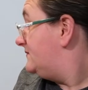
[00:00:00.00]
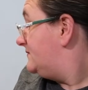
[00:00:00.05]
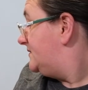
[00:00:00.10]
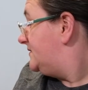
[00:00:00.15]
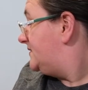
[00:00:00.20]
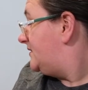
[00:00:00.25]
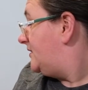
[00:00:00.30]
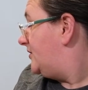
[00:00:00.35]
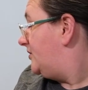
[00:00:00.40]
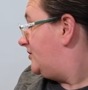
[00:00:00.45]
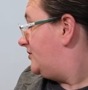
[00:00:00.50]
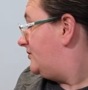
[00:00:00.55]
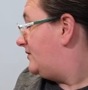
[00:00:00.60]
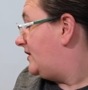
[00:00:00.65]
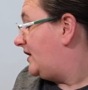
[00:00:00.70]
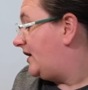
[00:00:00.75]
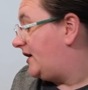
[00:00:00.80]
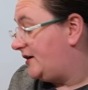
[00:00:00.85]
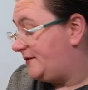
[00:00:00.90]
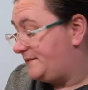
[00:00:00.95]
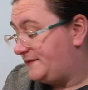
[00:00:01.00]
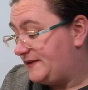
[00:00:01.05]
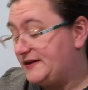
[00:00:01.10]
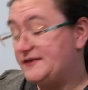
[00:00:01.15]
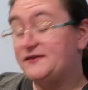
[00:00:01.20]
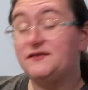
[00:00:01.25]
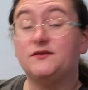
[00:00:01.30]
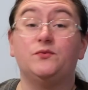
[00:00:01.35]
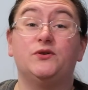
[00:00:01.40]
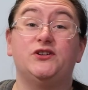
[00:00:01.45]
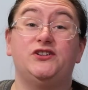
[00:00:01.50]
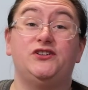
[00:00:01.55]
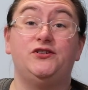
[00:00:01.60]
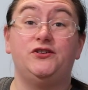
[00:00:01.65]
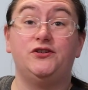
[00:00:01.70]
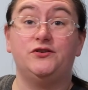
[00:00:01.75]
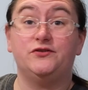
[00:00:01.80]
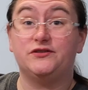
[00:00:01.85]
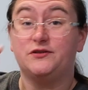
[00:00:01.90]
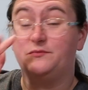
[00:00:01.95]
So um, that's the one you
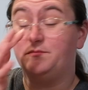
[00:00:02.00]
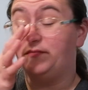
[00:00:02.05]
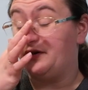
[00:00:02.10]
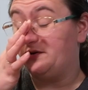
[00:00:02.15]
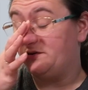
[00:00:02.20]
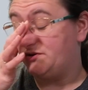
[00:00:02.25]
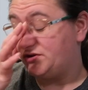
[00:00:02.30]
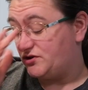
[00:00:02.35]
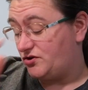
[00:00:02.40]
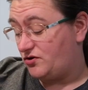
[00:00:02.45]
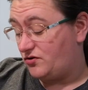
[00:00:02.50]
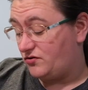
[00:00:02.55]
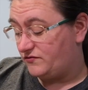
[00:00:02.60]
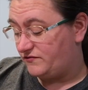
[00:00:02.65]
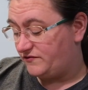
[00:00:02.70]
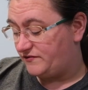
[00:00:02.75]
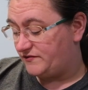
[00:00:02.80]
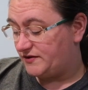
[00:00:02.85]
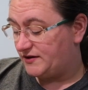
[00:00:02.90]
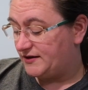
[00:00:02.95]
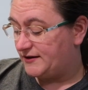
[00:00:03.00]
use the most of.